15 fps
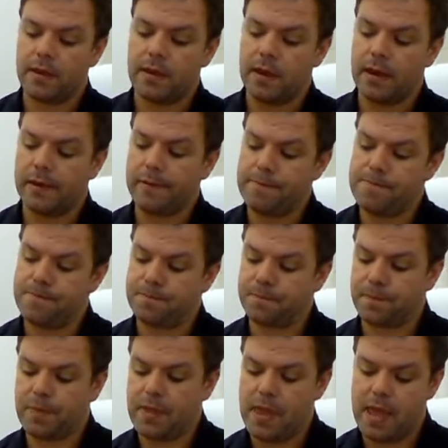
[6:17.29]

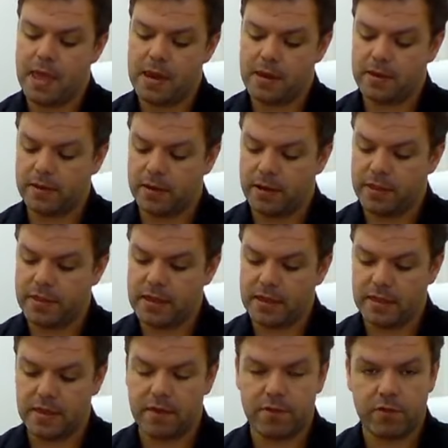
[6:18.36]
and I
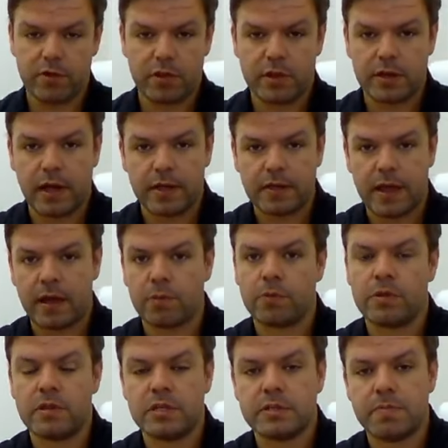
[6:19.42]
think they've really done that
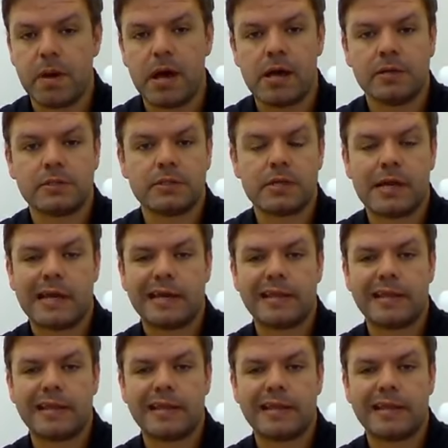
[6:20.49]
with this mask.